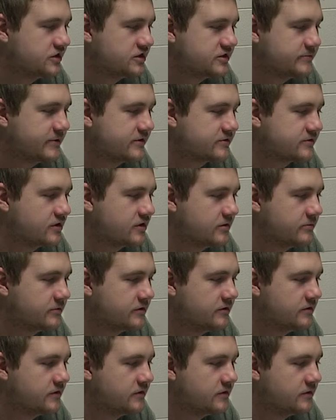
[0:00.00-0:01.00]
she thinks about is
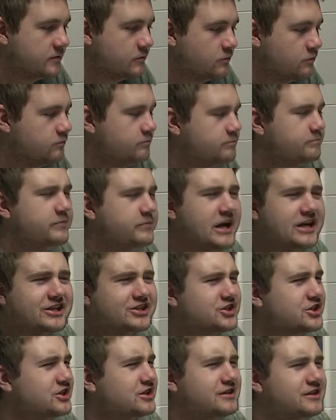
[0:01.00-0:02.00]
karma.
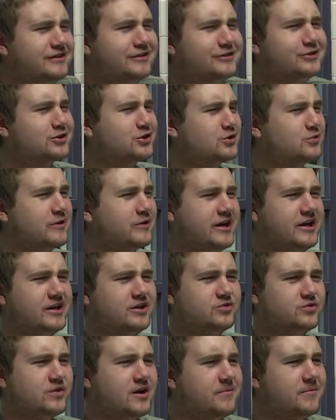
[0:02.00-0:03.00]
Bitch, you're
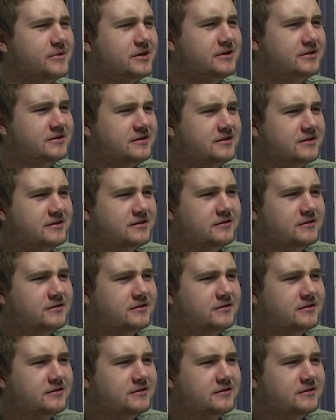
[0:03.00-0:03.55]
creating drama.